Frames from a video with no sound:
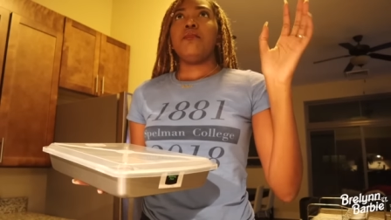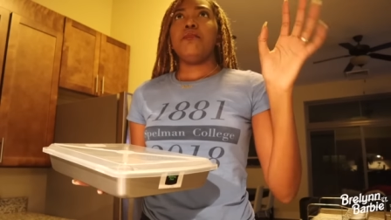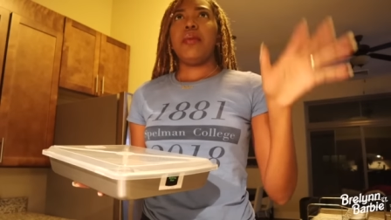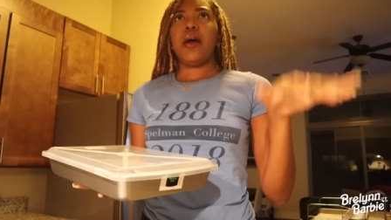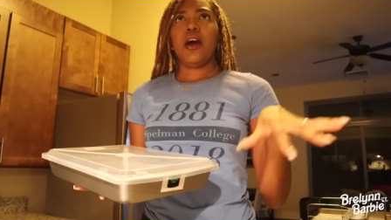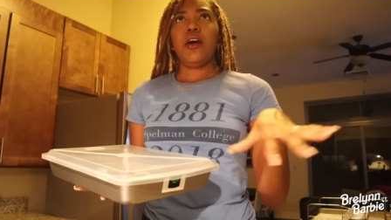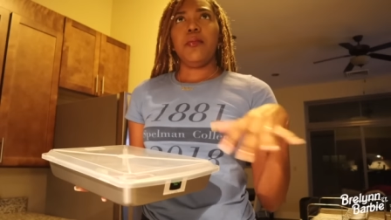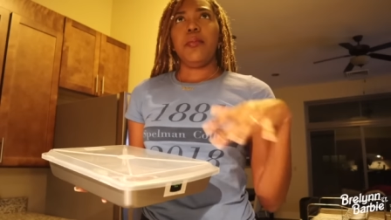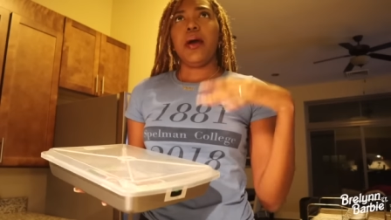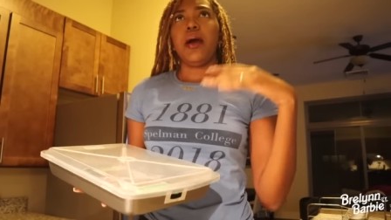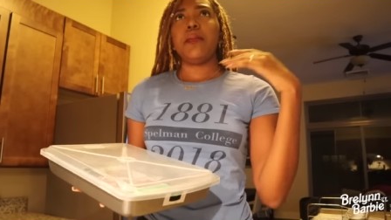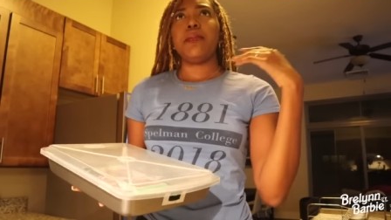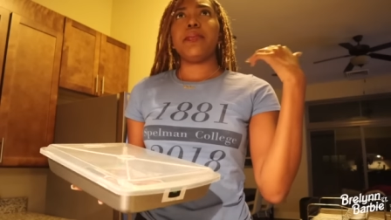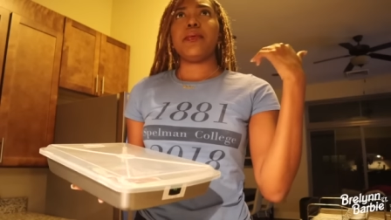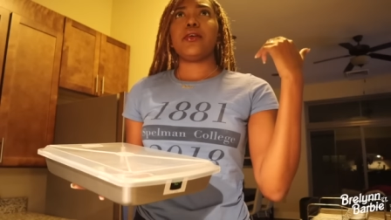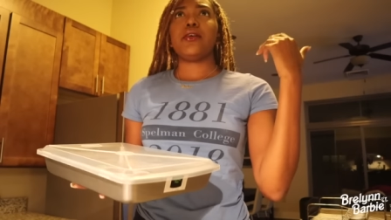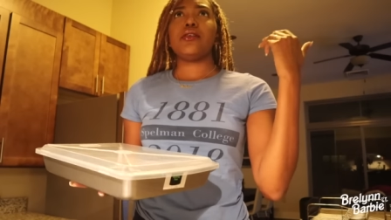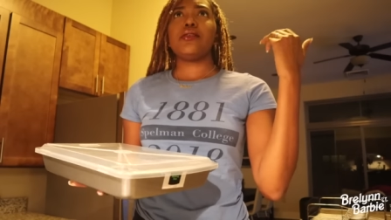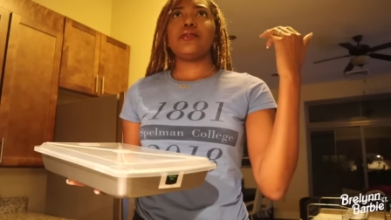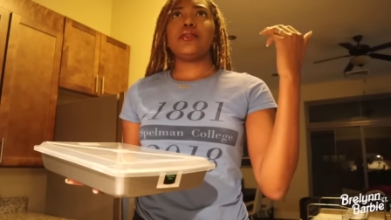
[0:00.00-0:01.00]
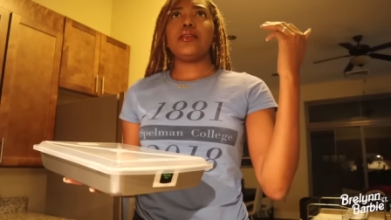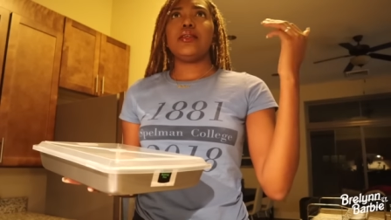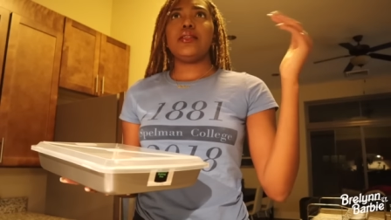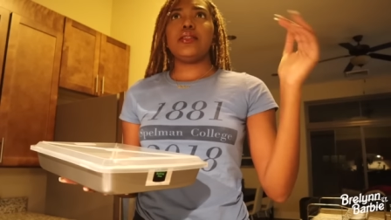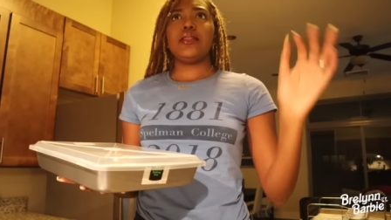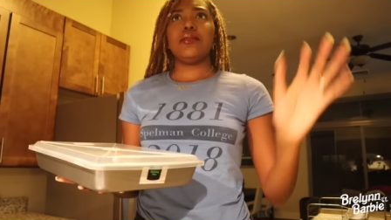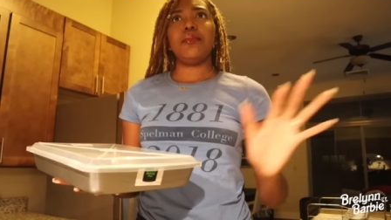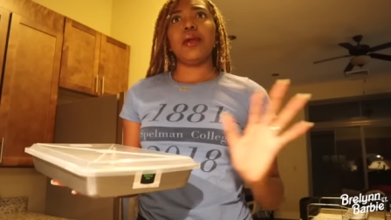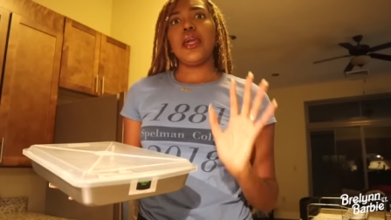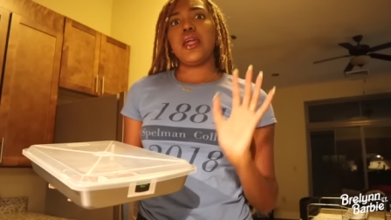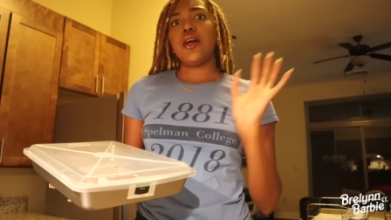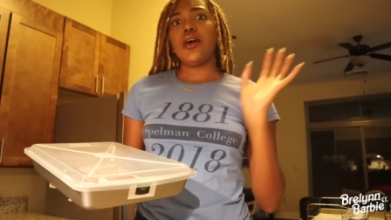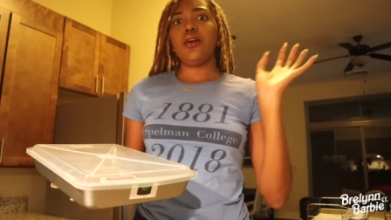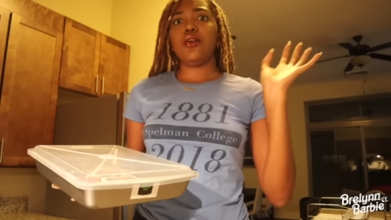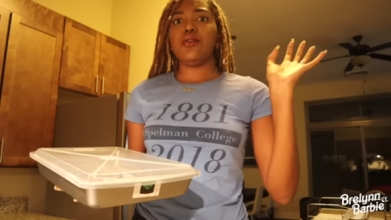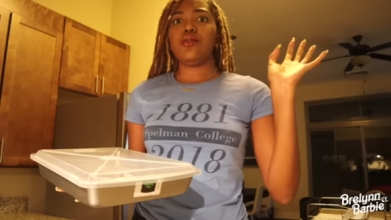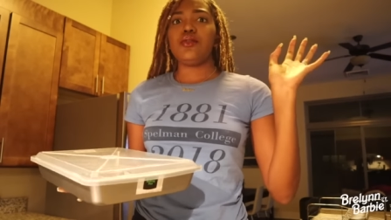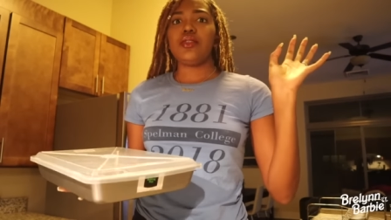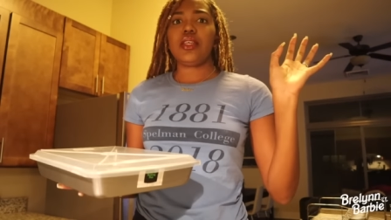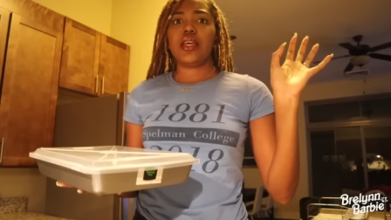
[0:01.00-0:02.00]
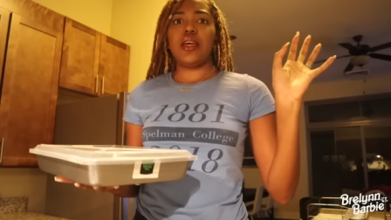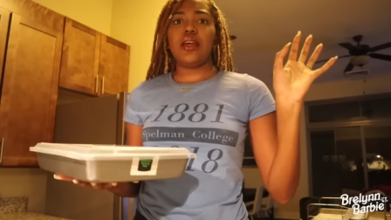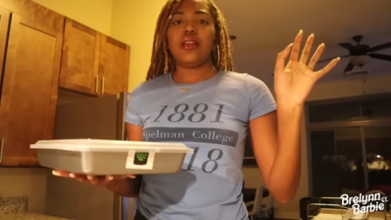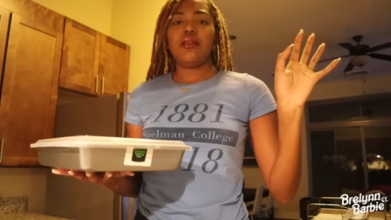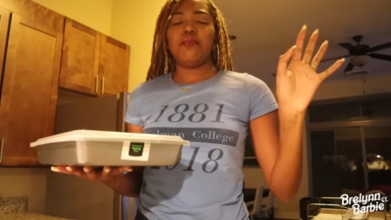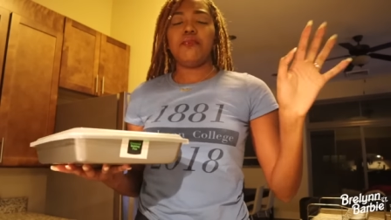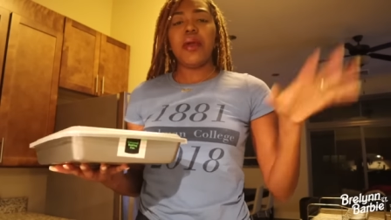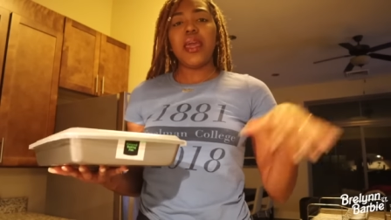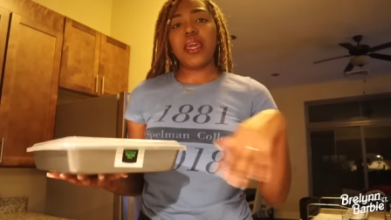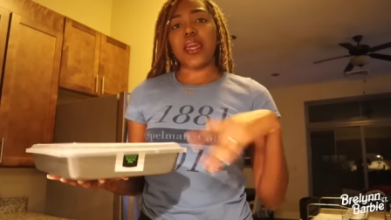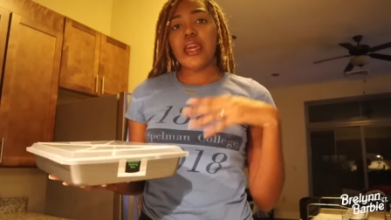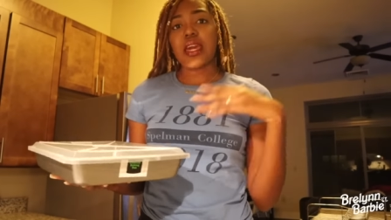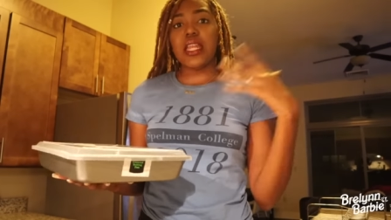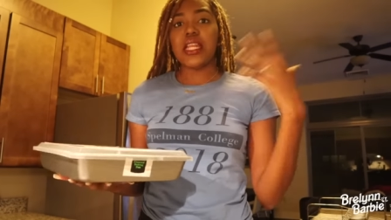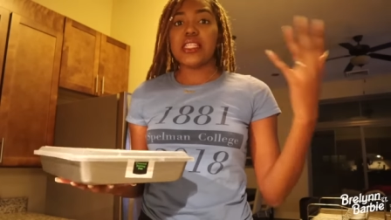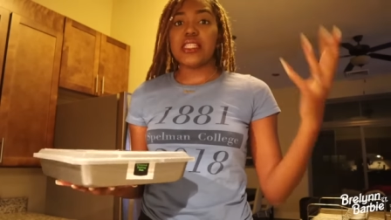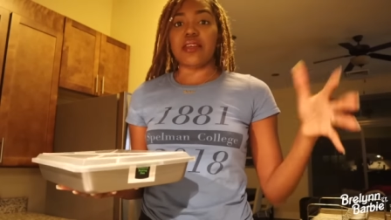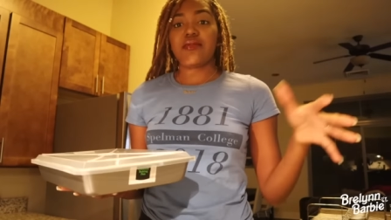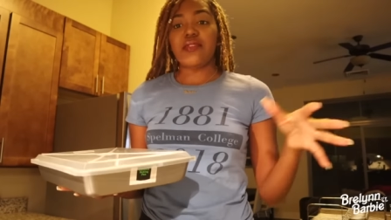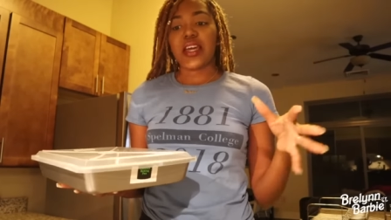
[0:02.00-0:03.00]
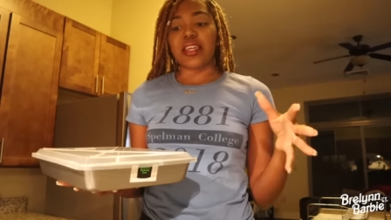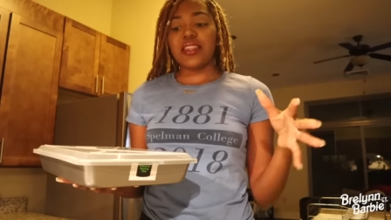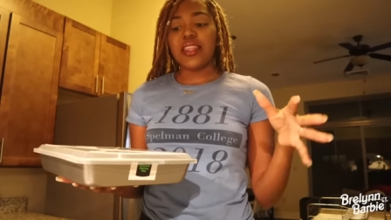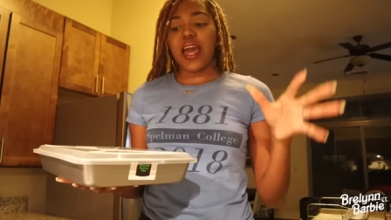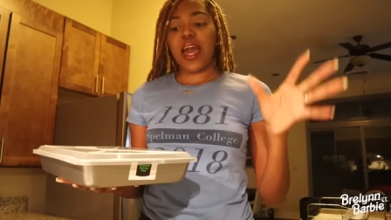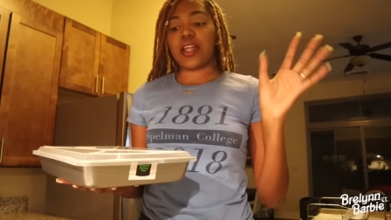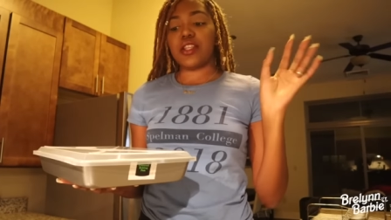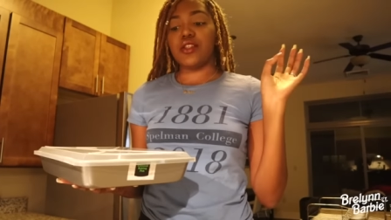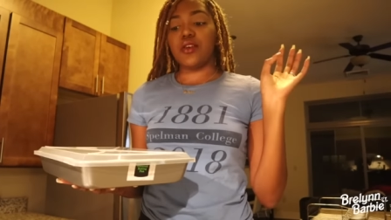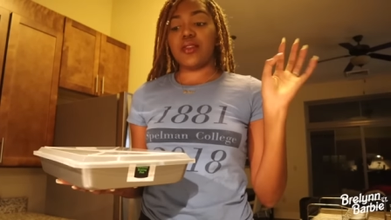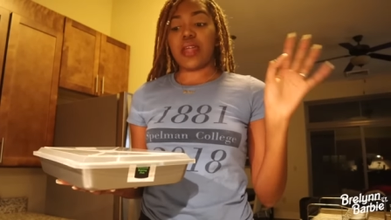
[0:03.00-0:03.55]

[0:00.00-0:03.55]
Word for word: bell peppers and tomatoes and bacon and stuff like that.